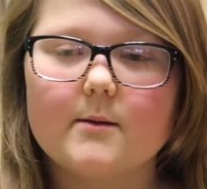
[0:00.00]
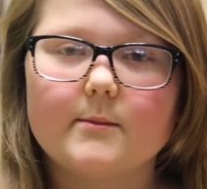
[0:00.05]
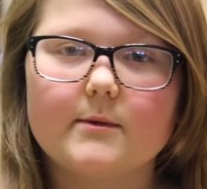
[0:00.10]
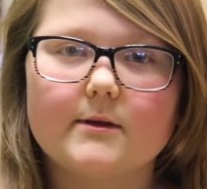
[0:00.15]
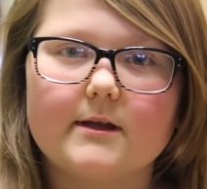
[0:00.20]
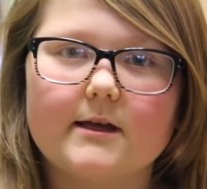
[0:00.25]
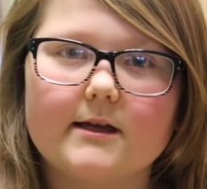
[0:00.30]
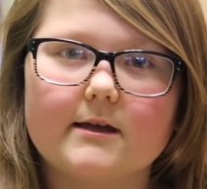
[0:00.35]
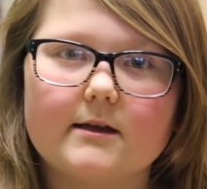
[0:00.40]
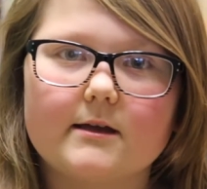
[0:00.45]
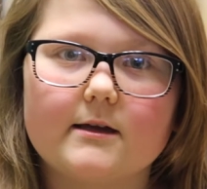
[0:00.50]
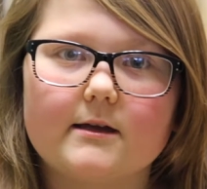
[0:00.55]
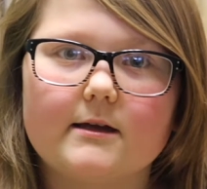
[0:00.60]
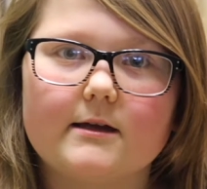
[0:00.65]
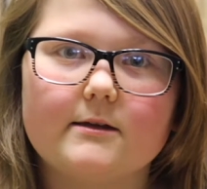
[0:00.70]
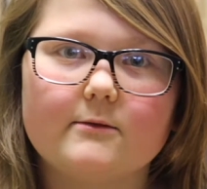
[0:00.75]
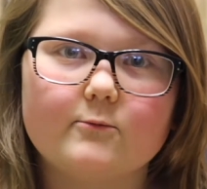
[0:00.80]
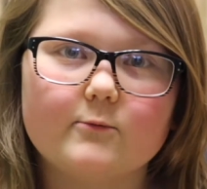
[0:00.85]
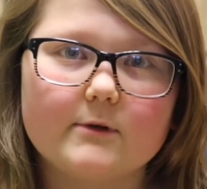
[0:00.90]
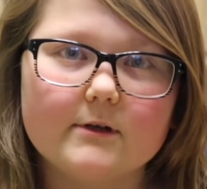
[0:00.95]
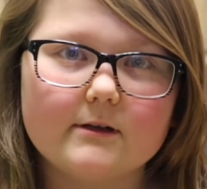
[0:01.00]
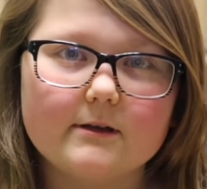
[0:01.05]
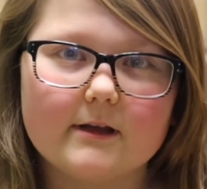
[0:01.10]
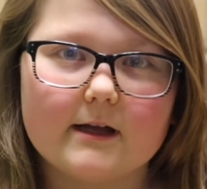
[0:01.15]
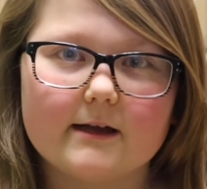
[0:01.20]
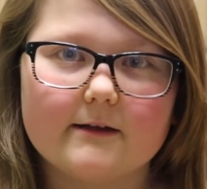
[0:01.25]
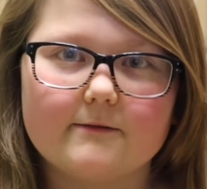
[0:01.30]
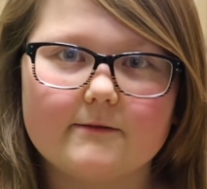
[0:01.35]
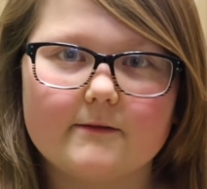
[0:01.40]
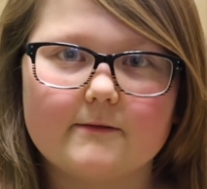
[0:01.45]
But like in real
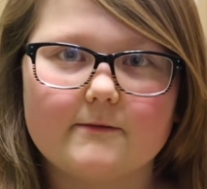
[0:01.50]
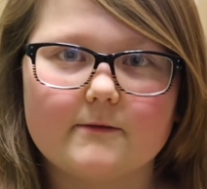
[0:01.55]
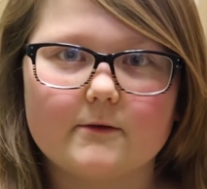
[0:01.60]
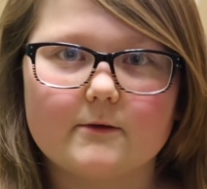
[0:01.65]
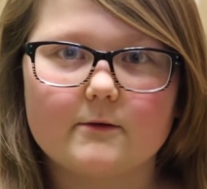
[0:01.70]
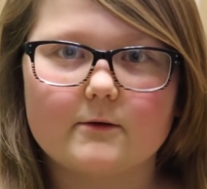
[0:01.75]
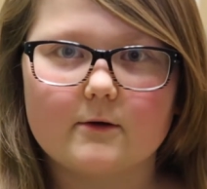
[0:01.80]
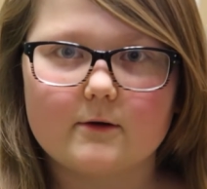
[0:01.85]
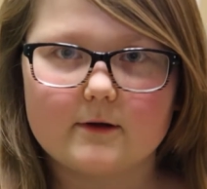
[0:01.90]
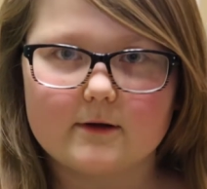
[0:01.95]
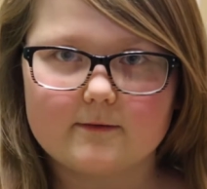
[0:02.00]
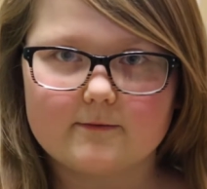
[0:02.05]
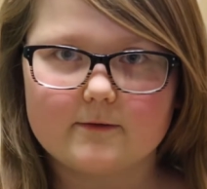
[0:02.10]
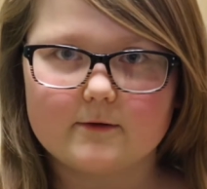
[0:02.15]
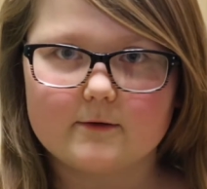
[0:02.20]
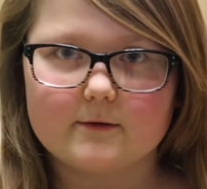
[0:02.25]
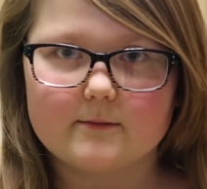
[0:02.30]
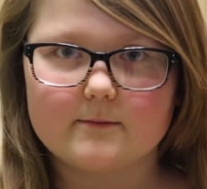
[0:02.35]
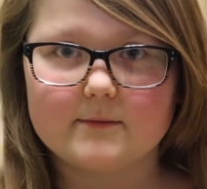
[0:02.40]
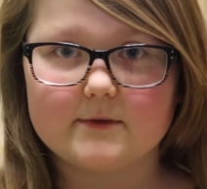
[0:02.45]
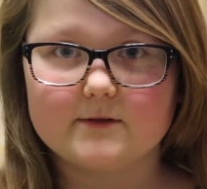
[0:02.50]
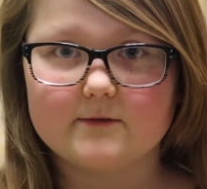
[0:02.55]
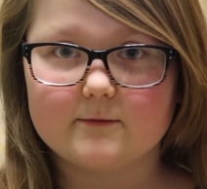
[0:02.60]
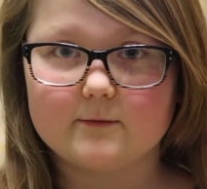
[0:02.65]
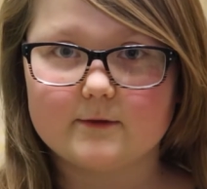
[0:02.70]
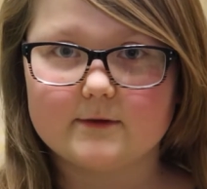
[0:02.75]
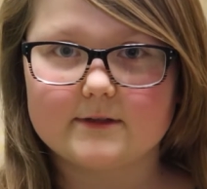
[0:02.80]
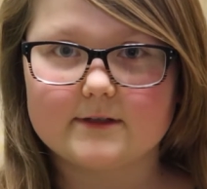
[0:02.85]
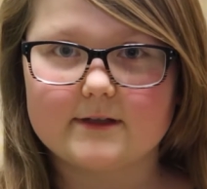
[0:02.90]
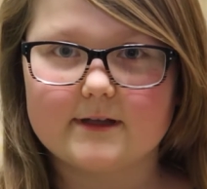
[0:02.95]
life, if you're if you're in Miss
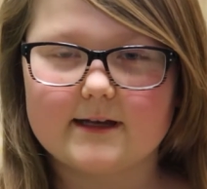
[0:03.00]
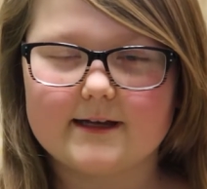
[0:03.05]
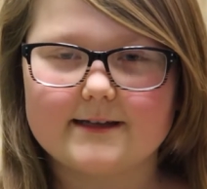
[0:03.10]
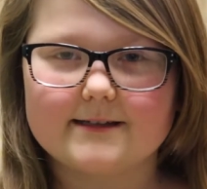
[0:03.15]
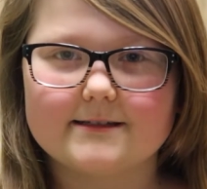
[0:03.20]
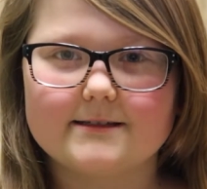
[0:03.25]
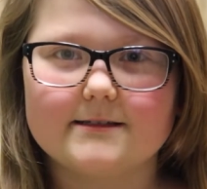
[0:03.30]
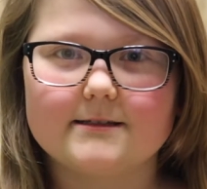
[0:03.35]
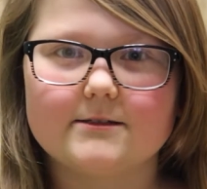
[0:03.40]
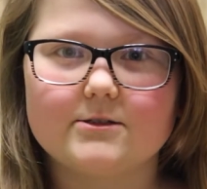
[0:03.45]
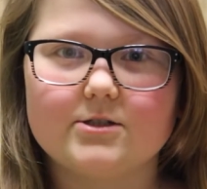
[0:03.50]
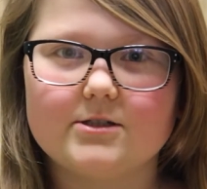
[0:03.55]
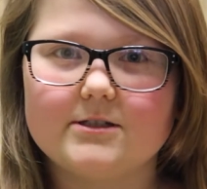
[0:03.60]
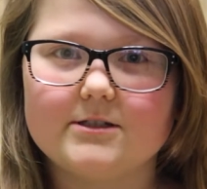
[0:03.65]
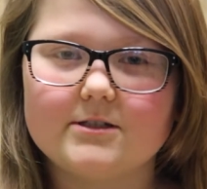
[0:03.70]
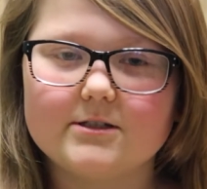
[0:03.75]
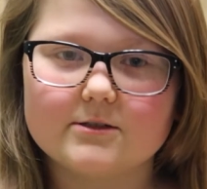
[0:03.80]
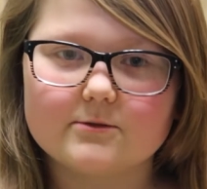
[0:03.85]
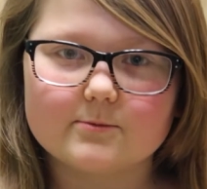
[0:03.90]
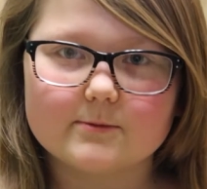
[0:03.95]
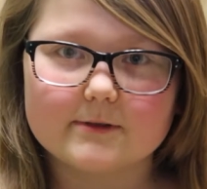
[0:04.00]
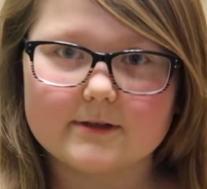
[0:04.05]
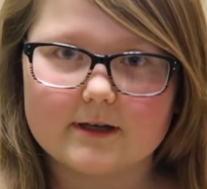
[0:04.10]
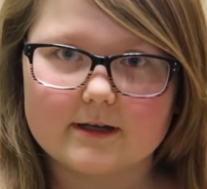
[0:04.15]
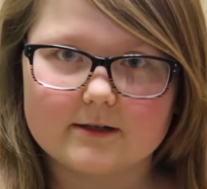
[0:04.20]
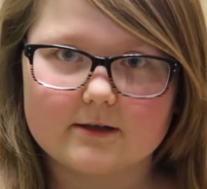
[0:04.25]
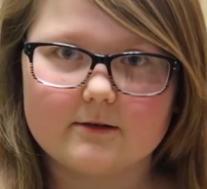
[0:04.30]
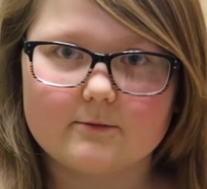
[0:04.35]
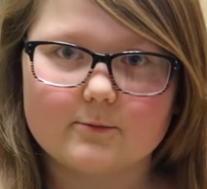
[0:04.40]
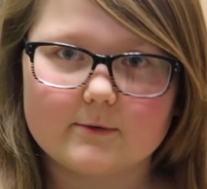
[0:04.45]
Floyd's class, she's just really,
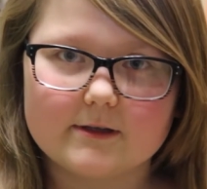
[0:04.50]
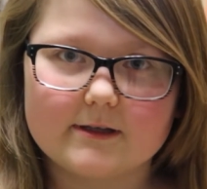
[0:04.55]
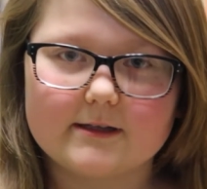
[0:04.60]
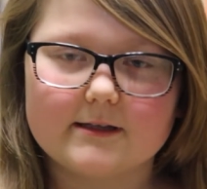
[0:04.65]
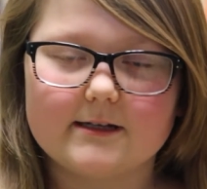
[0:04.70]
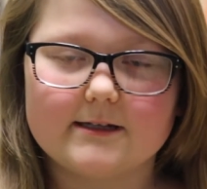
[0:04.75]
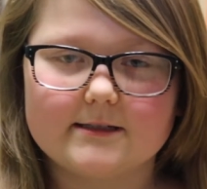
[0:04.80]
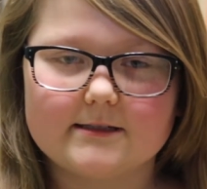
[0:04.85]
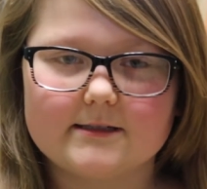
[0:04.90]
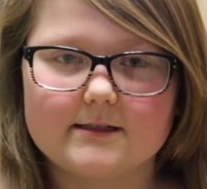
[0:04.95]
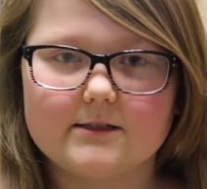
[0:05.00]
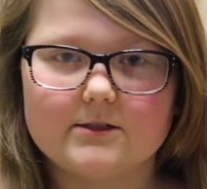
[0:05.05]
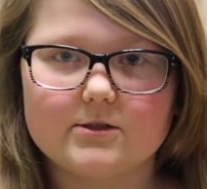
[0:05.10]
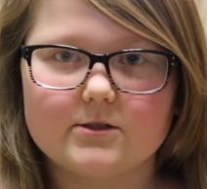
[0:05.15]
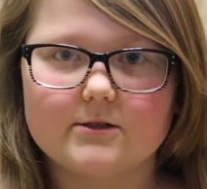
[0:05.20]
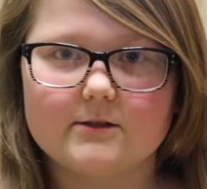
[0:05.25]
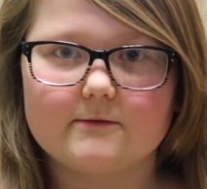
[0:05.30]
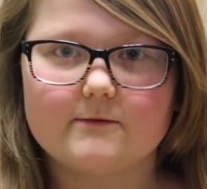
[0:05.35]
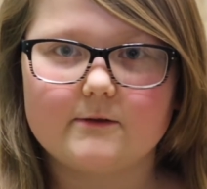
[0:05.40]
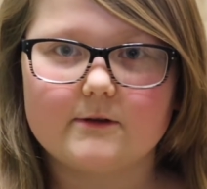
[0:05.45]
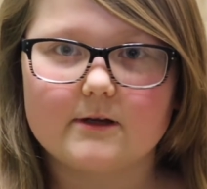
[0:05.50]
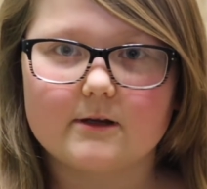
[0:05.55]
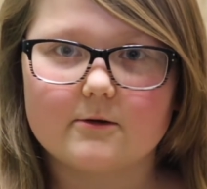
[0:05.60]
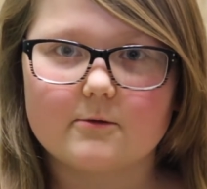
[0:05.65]
a really nice teacher. And if you get